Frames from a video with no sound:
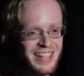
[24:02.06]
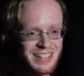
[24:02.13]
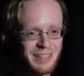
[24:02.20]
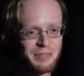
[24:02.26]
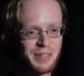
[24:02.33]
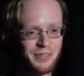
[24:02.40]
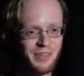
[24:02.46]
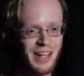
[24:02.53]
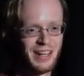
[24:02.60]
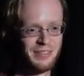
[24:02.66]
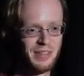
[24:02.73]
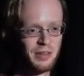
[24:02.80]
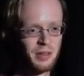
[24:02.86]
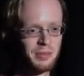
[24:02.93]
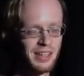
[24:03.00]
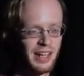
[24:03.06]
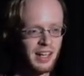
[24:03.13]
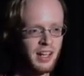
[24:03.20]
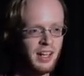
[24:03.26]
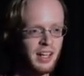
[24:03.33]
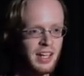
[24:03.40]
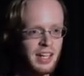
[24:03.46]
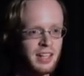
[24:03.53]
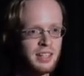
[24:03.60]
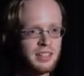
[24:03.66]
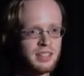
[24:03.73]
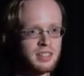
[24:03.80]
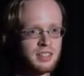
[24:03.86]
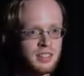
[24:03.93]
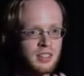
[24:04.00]
something random, it will be like
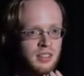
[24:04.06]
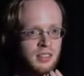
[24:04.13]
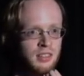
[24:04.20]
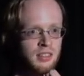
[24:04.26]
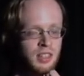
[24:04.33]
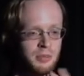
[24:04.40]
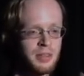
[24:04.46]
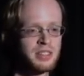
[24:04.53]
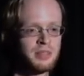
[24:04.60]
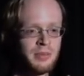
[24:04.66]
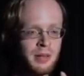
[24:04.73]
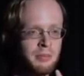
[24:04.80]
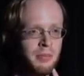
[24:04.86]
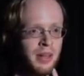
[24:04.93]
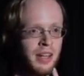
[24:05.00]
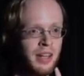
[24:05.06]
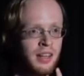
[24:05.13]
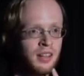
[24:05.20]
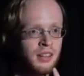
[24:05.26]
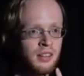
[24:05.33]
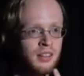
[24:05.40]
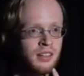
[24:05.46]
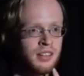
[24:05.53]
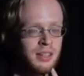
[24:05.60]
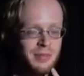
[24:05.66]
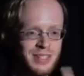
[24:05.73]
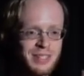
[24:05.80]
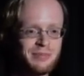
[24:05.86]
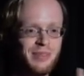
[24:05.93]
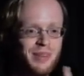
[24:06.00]
int, you must have meant main, you
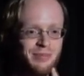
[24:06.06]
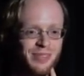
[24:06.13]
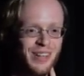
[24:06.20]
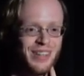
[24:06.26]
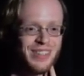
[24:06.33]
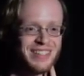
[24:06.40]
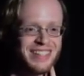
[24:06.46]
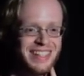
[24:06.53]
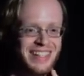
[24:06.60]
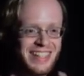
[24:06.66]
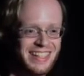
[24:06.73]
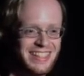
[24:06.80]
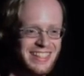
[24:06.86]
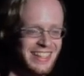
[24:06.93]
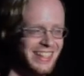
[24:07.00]
must have meant parentheses.